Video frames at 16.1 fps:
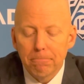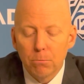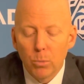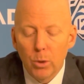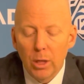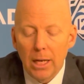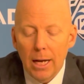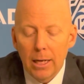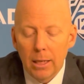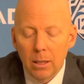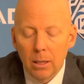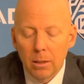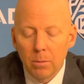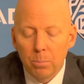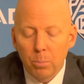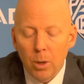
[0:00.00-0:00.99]
we got to
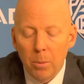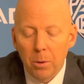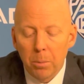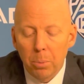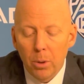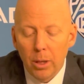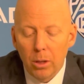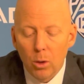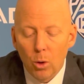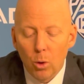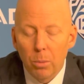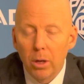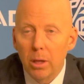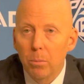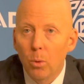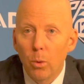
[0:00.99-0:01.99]
probably play
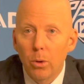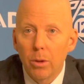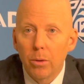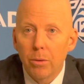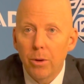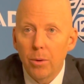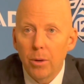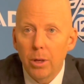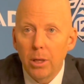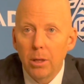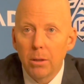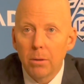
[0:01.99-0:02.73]
nobody more than 30.